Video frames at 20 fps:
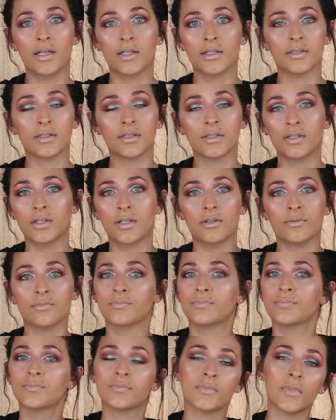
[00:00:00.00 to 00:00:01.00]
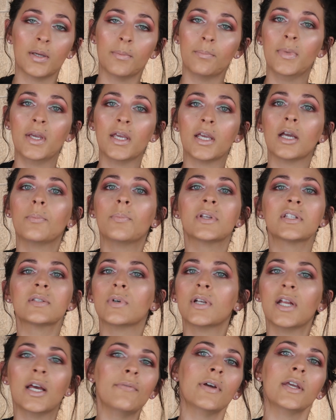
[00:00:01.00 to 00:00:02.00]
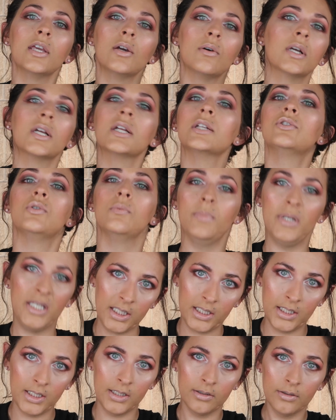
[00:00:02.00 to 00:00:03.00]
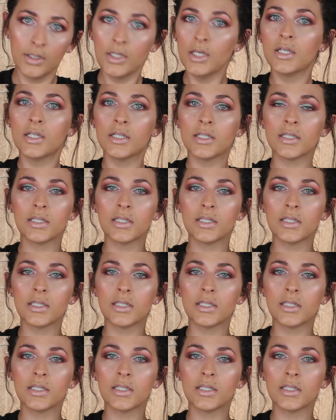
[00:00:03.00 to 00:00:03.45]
and, makeup is whatever you want it to be.